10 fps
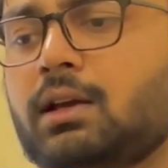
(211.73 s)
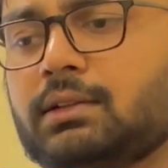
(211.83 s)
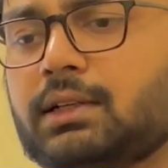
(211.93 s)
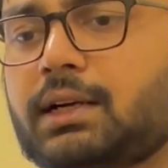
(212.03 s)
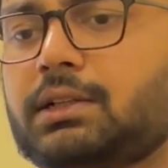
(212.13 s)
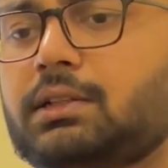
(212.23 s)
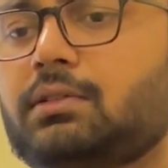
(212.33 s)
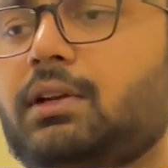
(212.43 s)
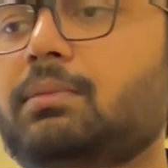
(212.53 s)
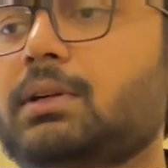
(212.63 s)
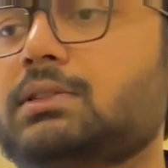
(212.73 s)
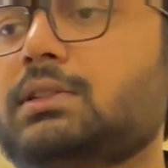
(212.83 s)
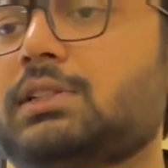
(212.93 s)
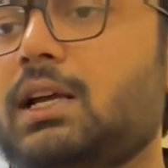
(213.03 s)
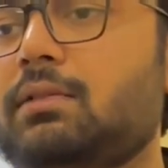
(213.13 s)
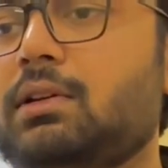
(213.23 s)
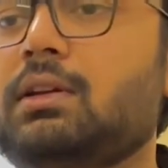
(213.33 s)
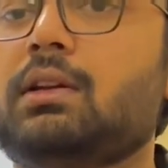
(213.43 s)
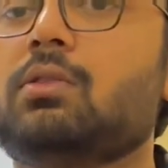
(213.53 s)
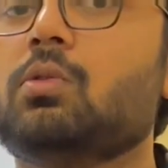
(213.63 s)
That at 3 months the child will
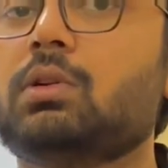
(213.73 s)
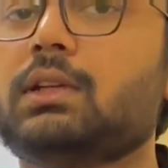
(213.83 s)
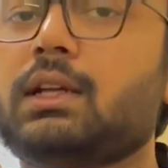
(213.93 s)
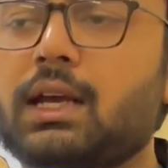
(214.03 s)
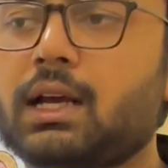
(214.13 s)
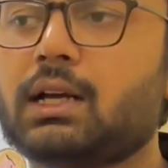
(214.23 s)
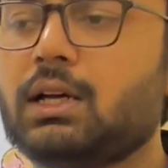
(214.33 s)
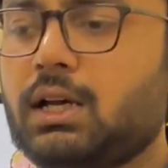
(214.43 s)
hold the neck,